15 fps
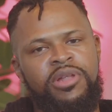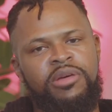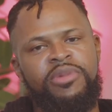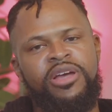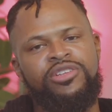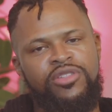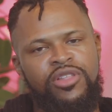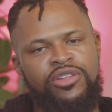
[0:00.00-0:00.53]
Make
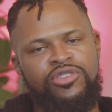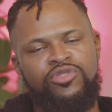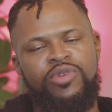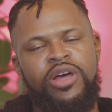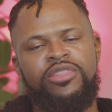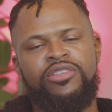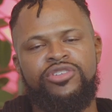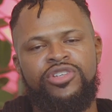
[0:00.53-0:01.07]
sure that you
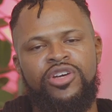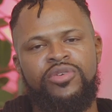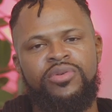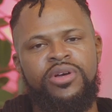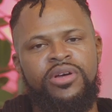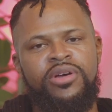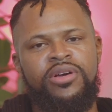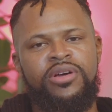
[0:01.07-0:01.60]
rate the show,
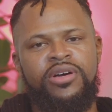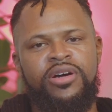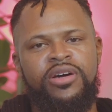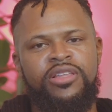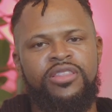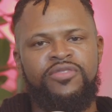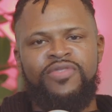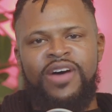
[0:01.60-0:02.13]

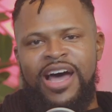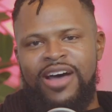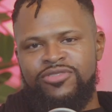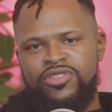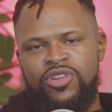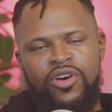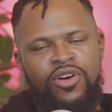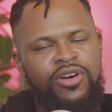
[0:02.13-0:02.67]
hit the 5
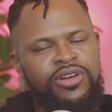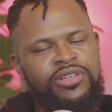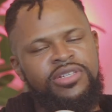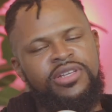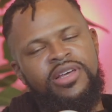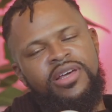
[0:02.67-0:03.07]
stars,